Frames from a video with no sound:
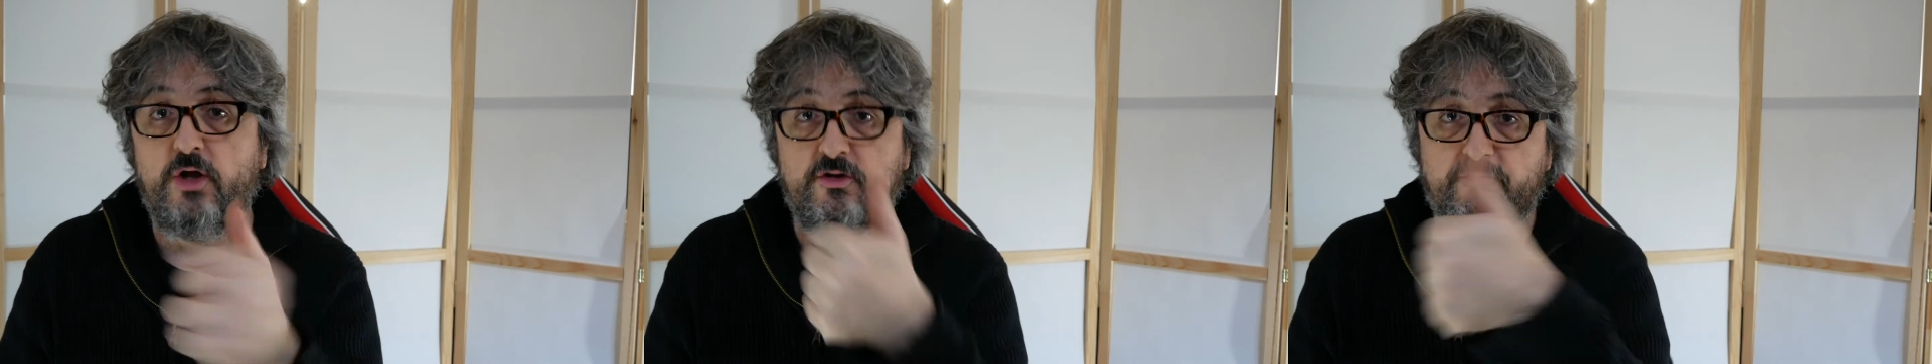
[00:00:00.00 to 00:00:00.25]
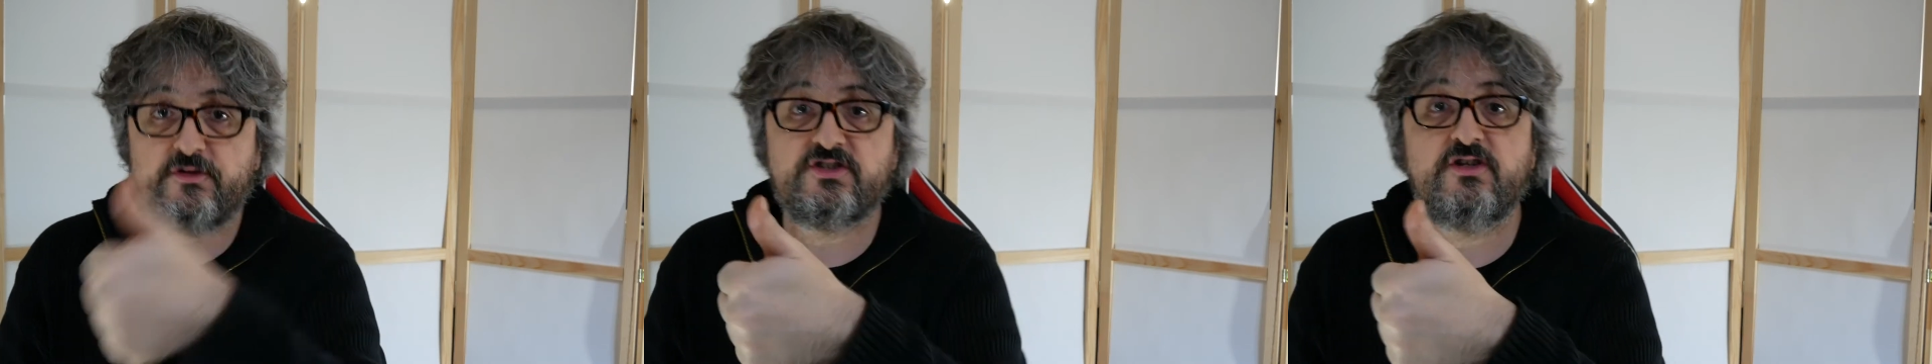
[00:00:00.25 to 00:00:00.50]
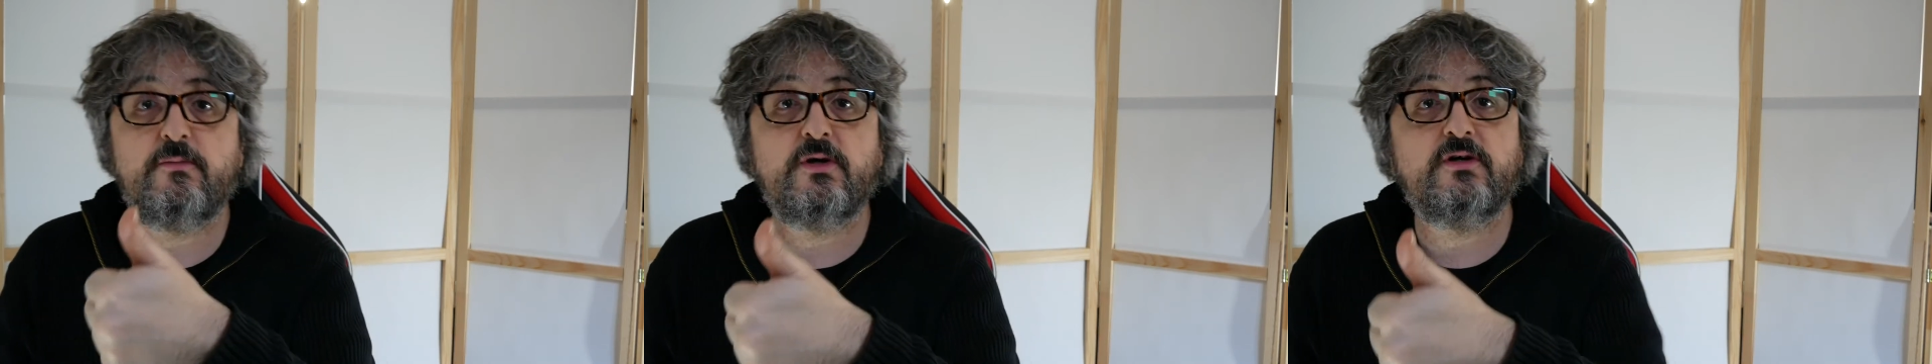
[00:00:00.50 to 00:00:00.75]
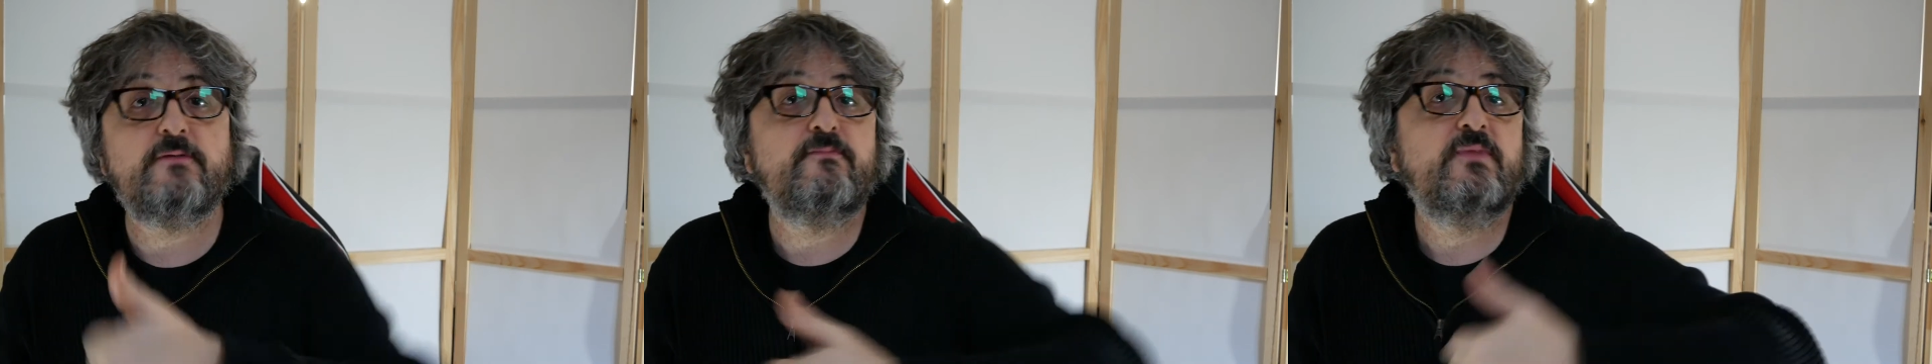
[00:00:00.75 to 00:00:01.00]
The first
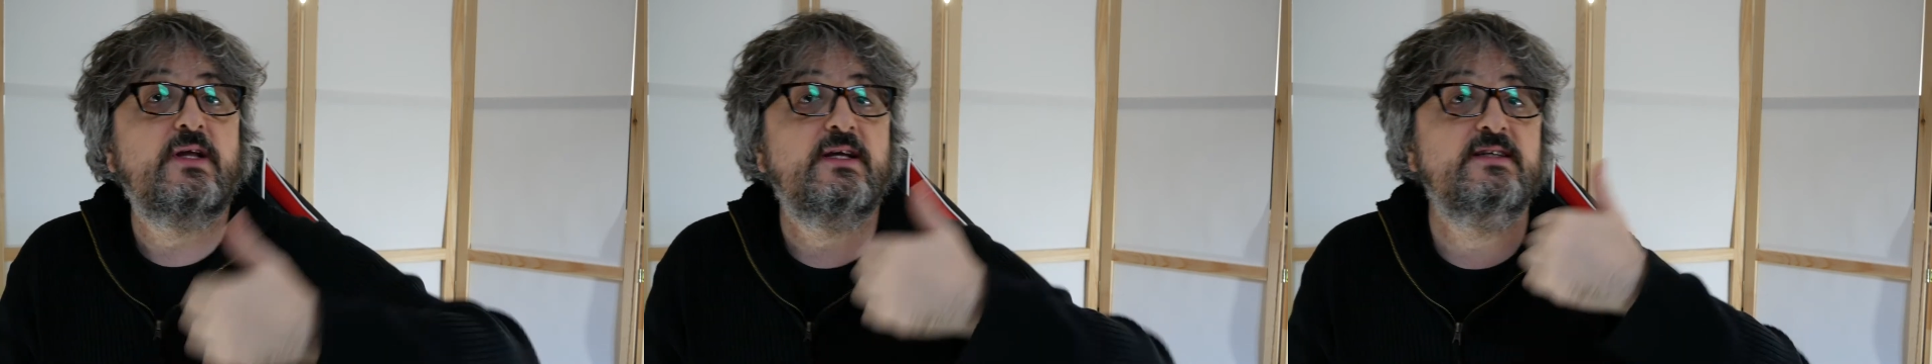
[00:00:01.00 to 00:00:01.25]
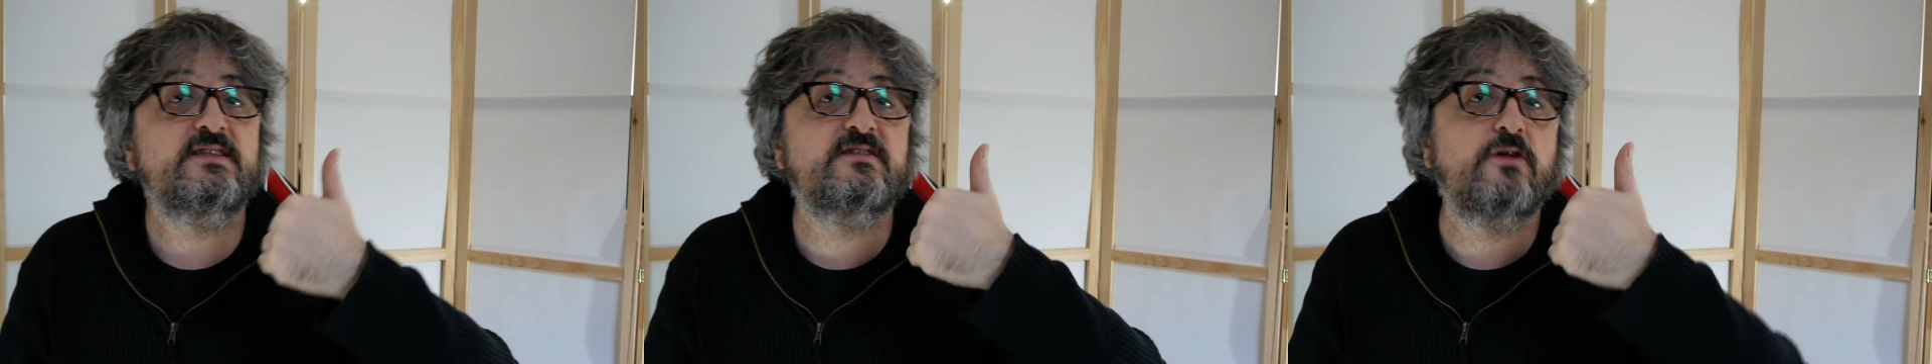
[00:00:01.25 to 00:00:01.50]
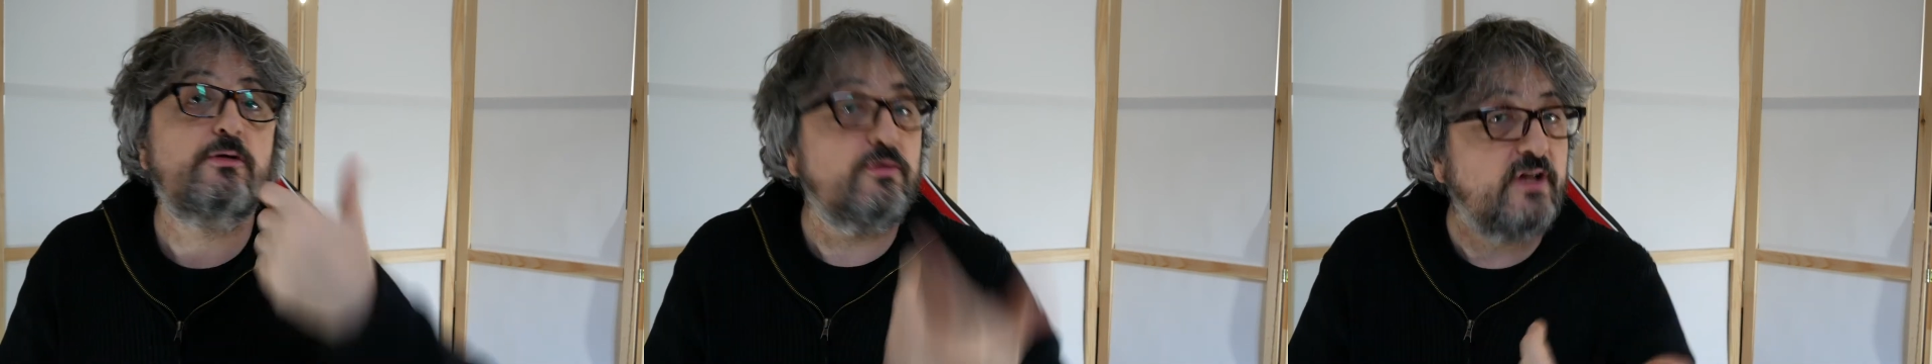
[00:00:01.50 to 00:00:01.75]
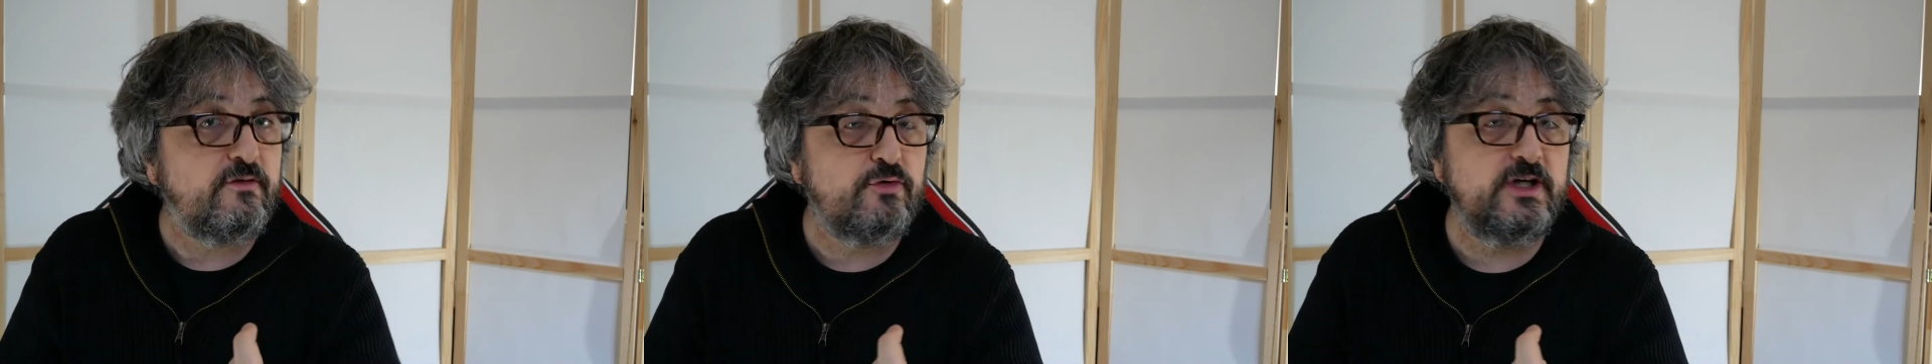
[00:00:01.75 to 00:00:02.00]
number is the
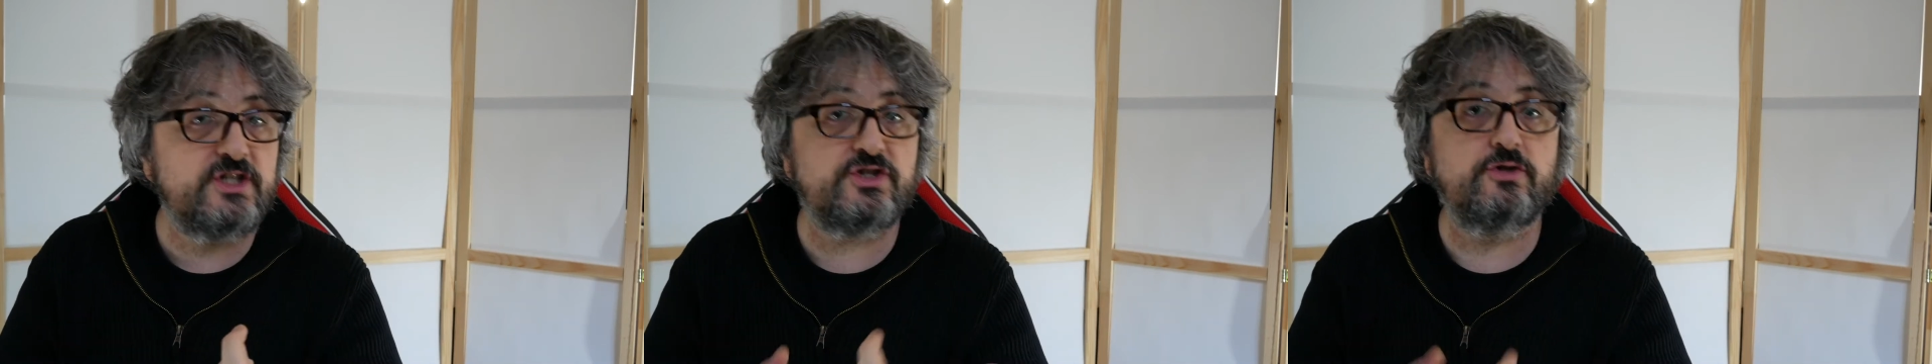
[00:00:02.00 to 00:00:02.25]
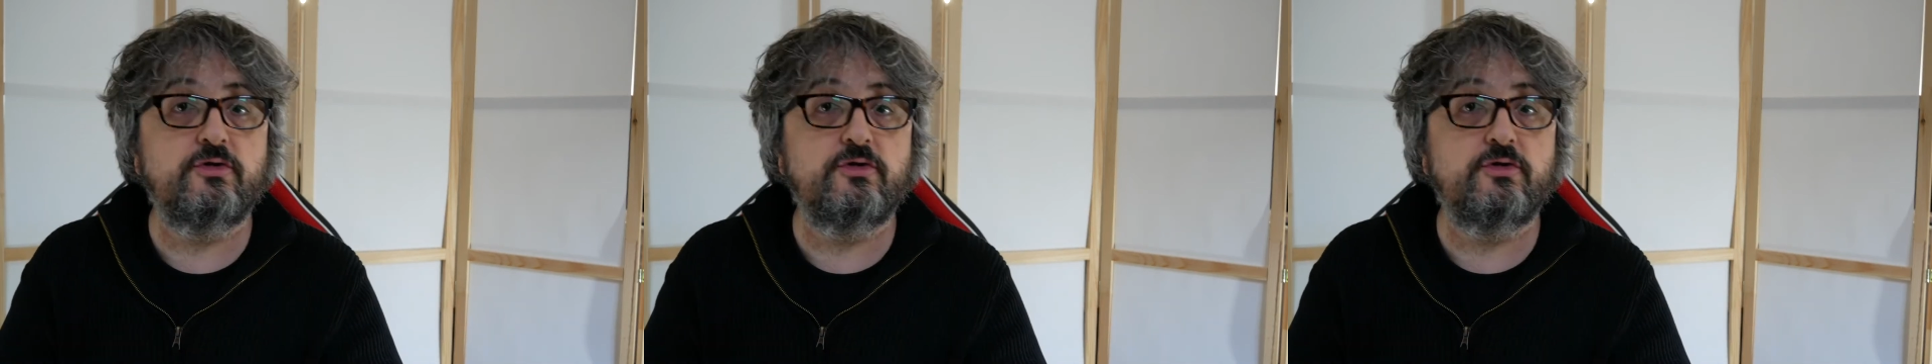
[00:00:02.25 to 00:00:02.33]
load average